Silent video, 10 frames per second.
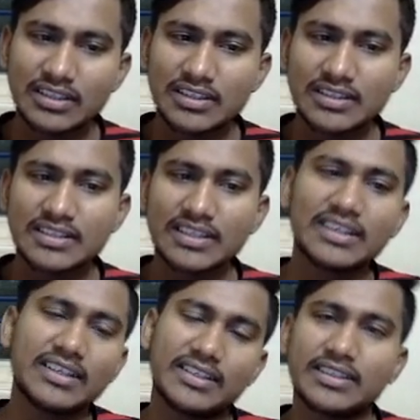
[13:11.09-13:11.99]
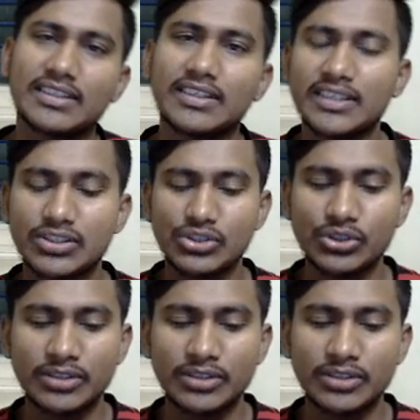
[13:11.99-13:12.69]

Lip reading: C here. Understood?